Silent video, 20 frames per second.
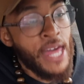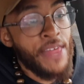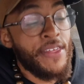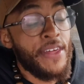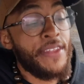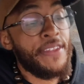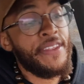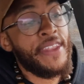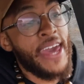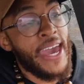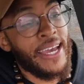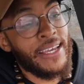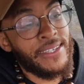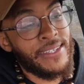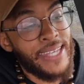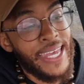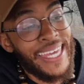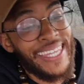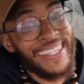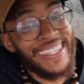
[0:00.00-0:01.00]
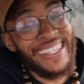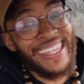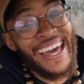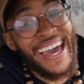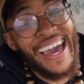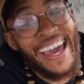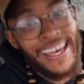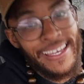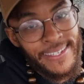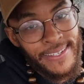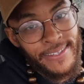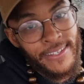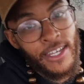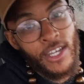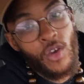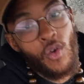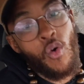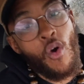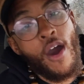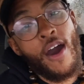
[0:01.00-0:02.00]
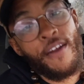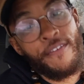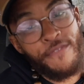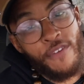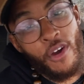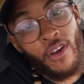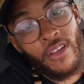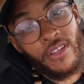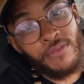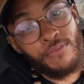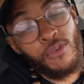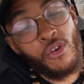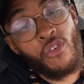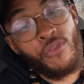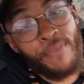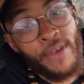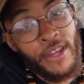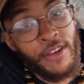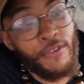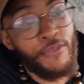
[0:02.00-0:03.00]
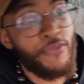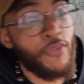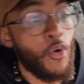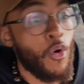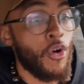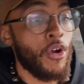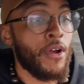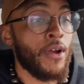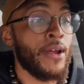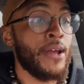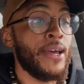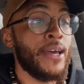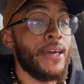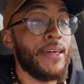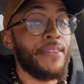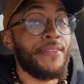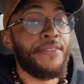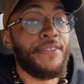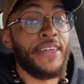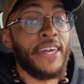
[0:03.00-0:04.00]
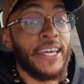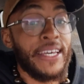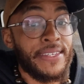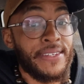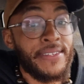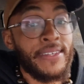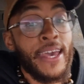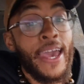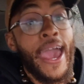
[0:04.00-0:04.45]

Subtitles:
The next and last quad focus movement for this